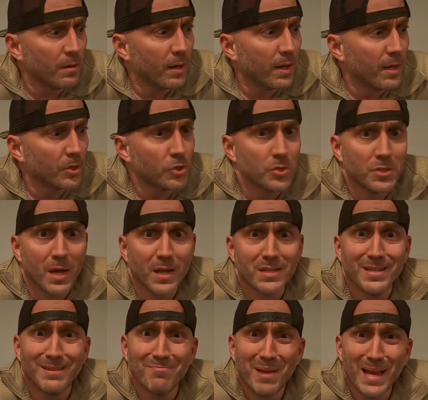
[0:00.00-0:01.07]
exercise
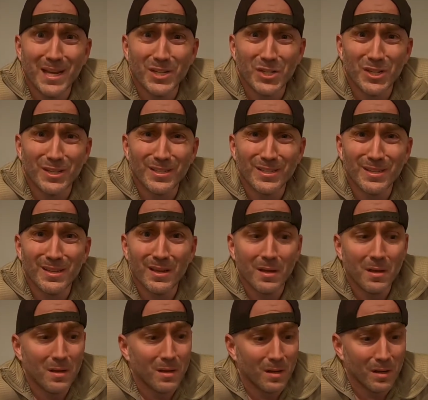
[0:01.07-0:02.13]
in patience,
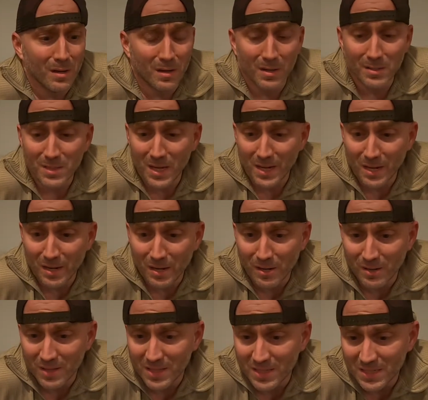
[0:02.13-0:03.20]
taking care
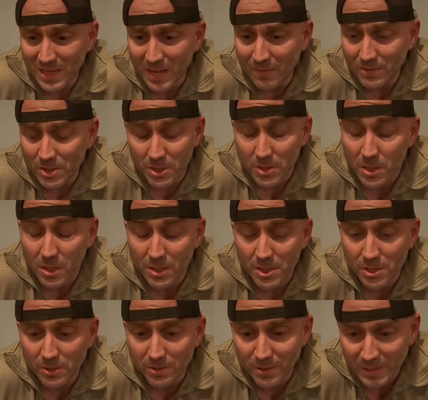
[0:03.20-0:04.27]
of these savages,
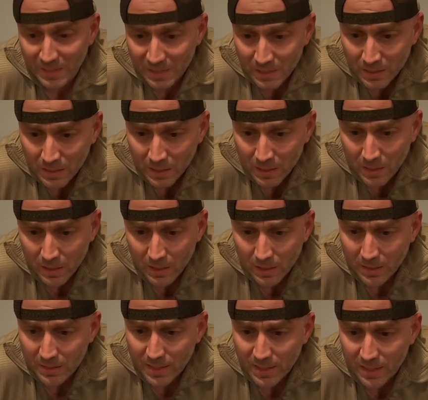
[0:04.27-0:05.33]
children,
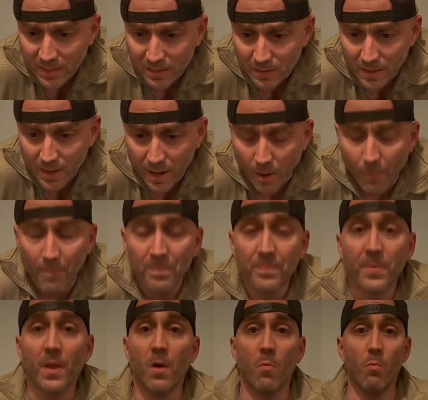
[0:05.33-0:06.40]
day in and day out.
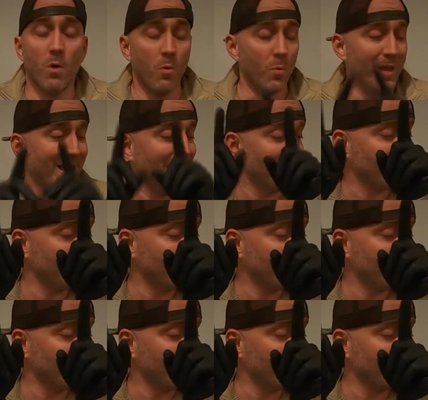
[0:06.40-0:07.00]
What we got